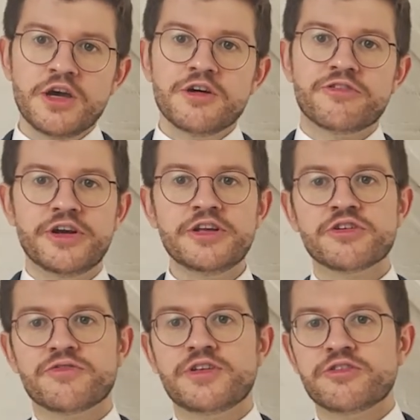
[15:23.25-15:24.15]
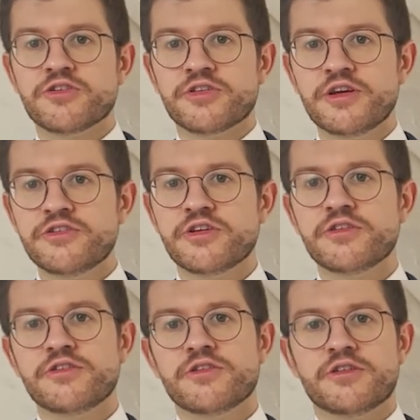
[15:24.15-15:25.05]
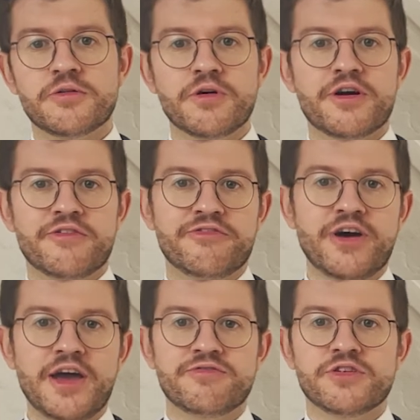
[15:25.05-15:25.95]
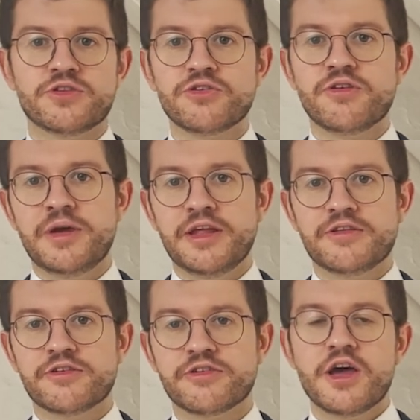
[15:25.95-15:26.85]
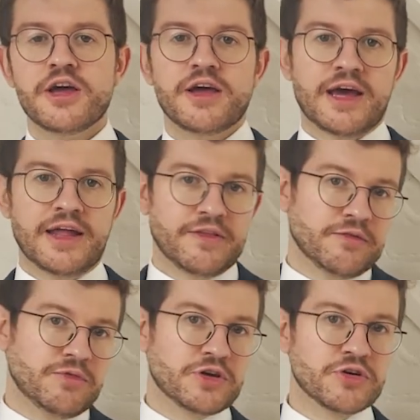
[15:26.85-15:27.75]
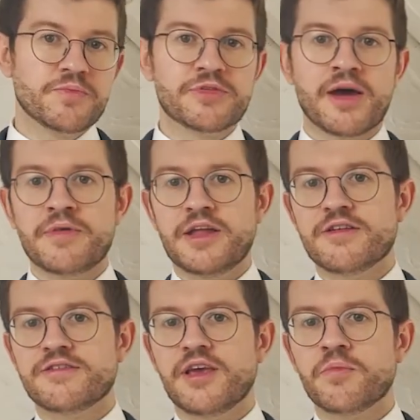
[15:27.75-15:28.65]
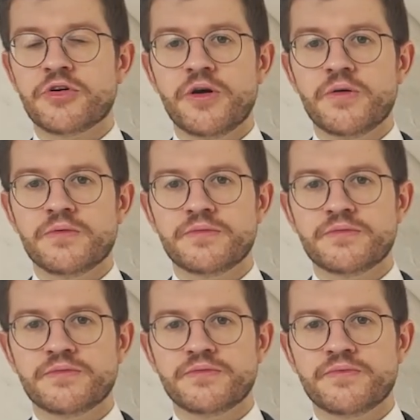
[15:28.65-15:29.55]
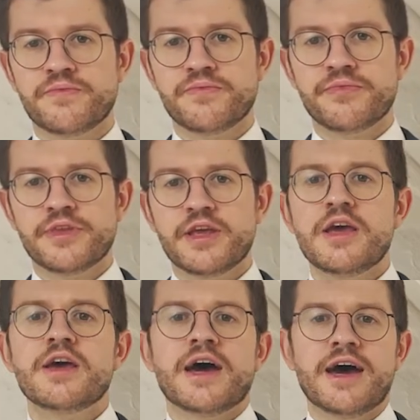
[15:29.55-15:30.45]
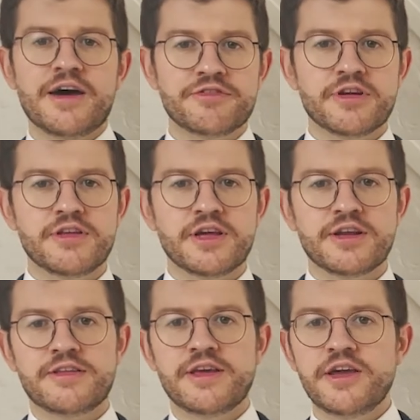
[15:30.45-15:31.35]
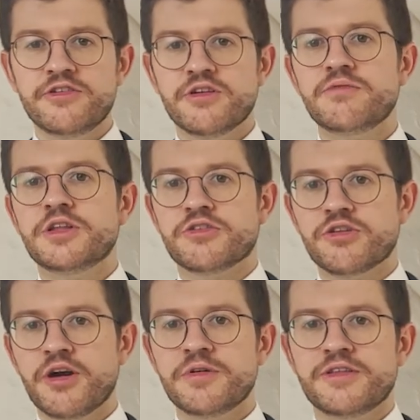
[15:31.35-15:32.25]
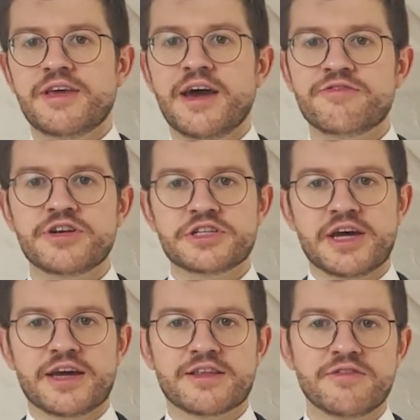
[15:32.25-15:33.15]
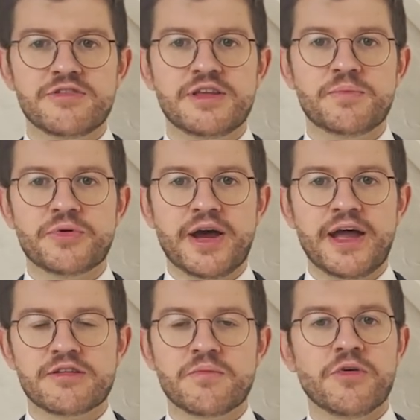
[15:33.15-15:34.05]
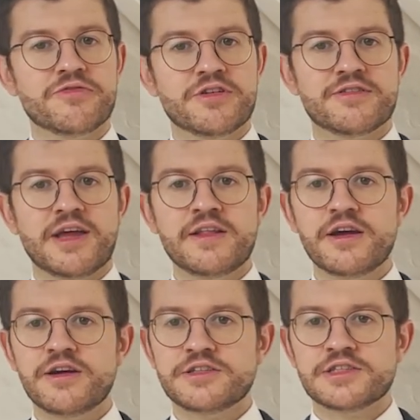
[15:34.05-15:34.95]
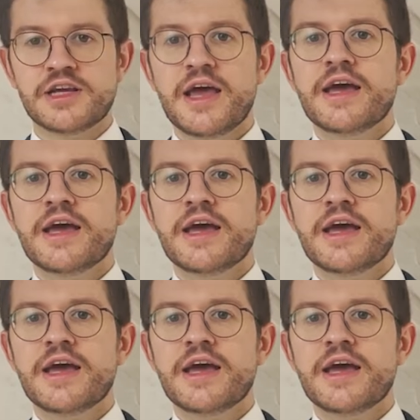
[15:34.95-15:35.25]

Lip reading: For each of these conditions, there were 5 dosimeters and we grouped them in the same row. After the irradiation, we determined the average activity per atom of the standards,